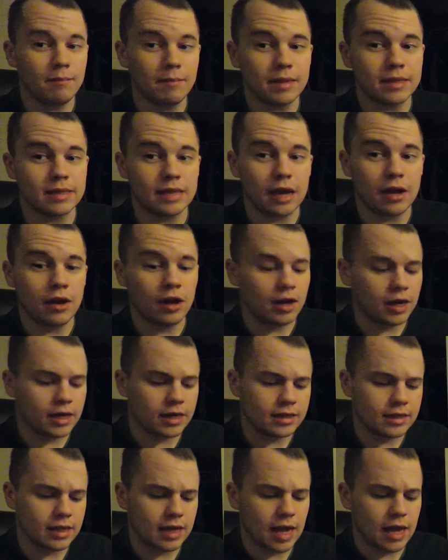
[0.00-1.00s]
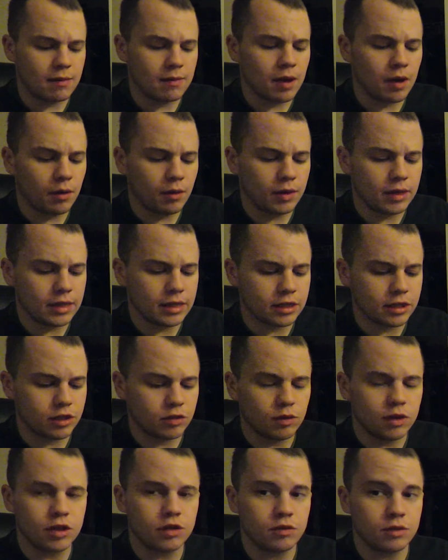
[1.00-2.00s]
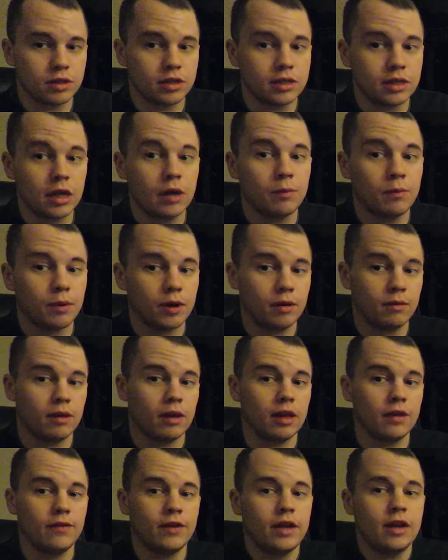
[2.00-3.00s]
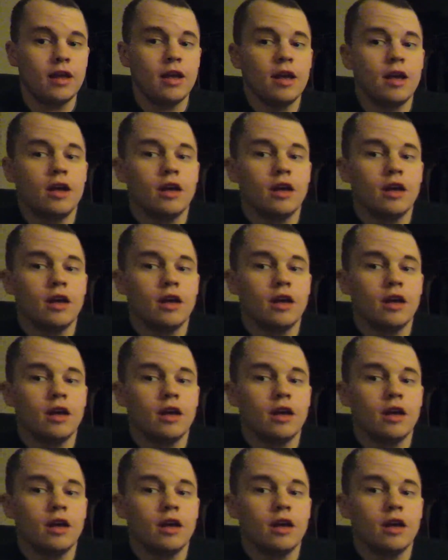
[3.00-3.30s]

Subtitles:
missed out on because it came out when the Switch was still pretty relevant.